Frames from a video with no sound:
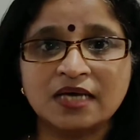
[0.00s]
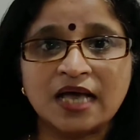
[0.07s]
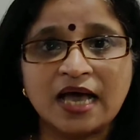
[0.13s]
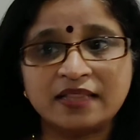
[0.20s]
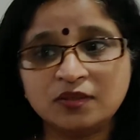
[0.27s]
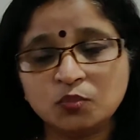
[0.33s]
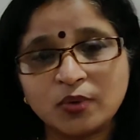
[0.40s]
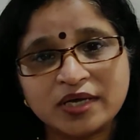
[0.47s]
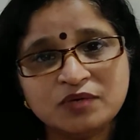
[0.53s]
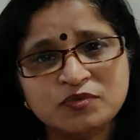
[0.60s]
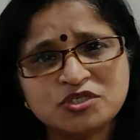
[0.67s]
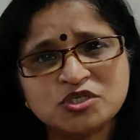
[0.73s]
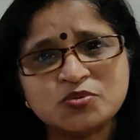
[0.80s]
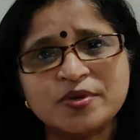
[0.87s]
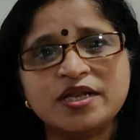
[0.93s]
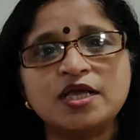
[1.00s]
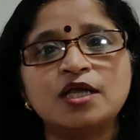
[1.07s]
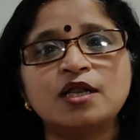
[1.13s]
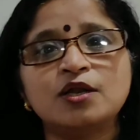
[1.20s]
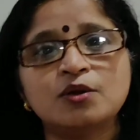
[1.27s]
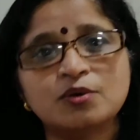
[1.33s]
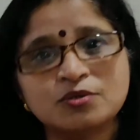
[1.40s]
and the one which is very
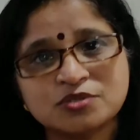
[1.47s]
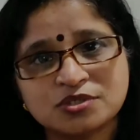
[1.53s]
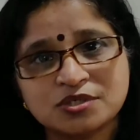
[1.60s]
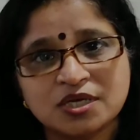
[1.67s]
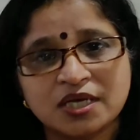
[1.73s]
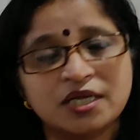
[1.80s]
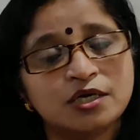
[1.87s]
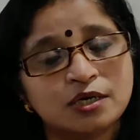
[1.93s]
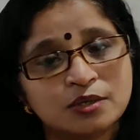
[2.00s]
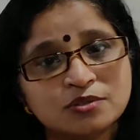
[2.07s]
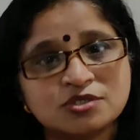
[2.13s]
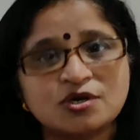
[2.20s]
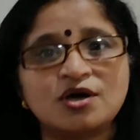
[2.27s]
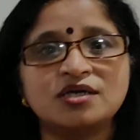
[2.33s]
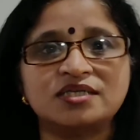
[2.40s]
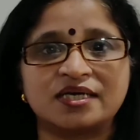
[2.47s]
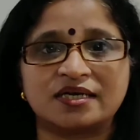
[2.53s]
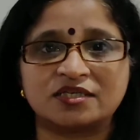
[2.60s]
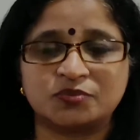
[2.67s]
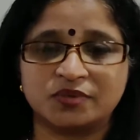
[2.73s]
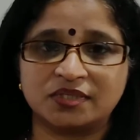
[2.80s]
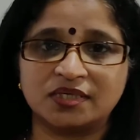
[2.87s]
in close
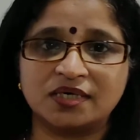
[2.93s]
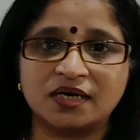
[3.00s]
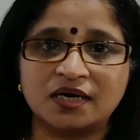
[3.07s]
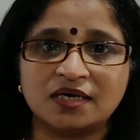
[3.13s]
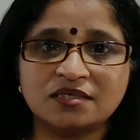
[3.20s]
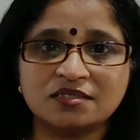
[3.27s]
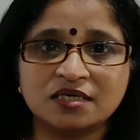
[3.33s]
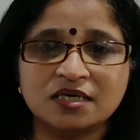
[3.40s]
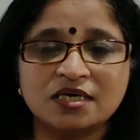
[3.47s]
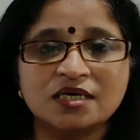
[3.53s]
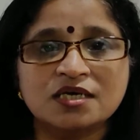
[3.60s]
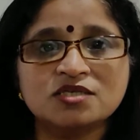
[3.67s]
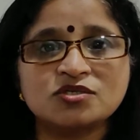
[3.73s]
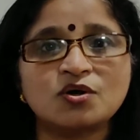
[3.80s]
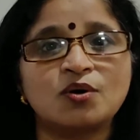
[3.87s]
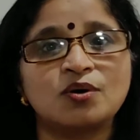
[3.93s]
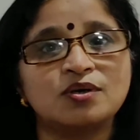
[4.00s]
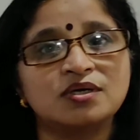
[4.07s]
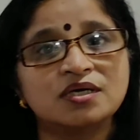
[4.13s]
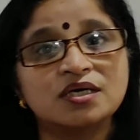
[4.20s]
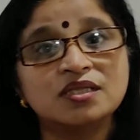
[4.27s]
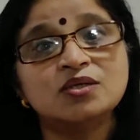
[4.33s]
contact with the heart is called
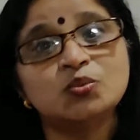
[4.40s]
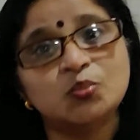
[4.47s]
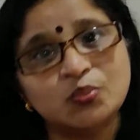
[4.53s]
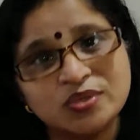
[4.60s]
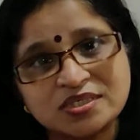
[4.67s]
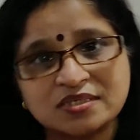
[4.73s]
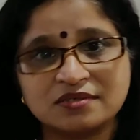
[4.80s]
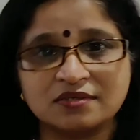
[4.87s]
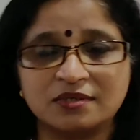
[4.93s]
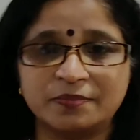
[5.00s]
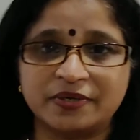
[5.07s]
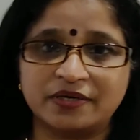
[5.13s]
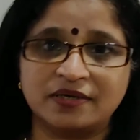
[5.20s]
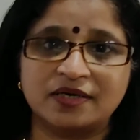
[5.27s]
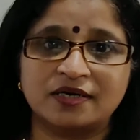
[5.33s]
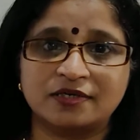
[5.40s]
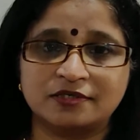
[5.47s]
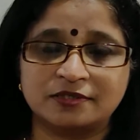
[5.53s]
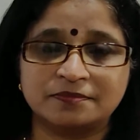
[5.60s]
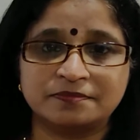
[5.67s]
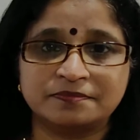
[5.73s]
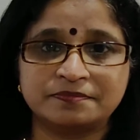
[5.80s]
the visceral pericardium.